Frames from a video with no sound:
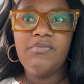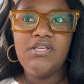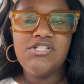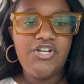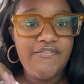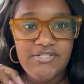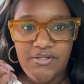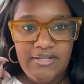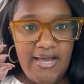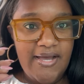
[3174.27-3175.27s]
service
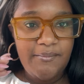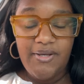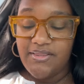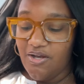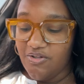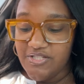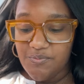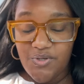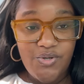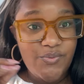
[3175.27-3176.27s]
online, but the Holy
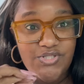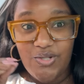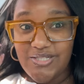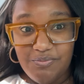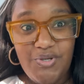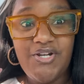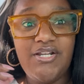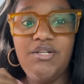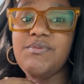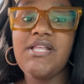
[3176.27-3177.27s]
Spirit was Holy Spirit, and
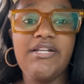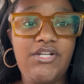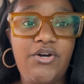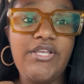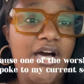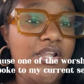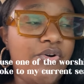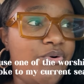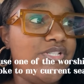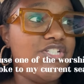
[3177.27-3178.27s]
he was like, no, y'all are
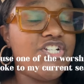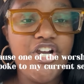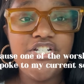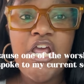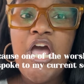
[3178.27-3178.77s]
going to church.